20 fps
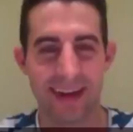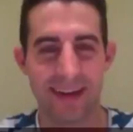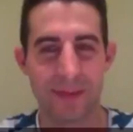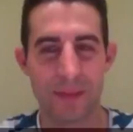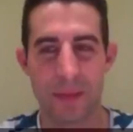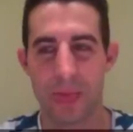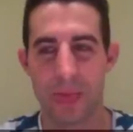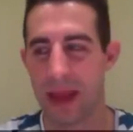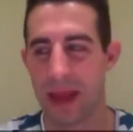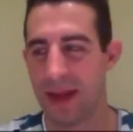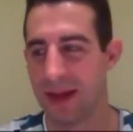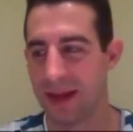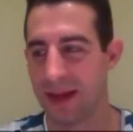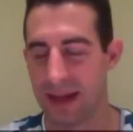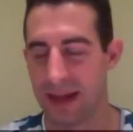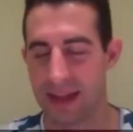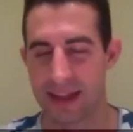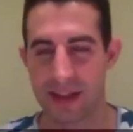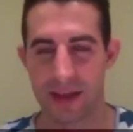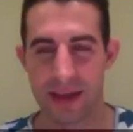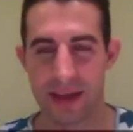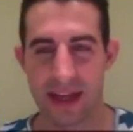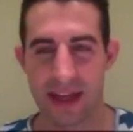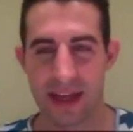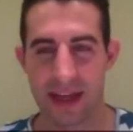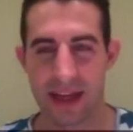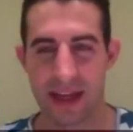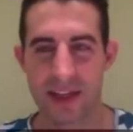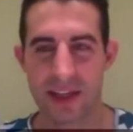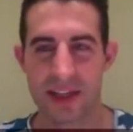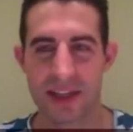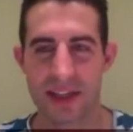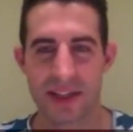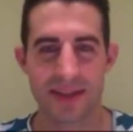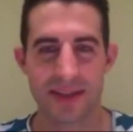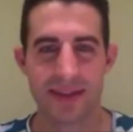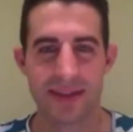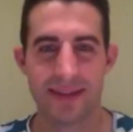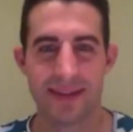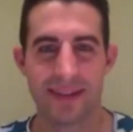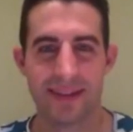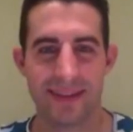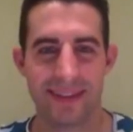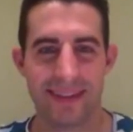I won't drag them to come.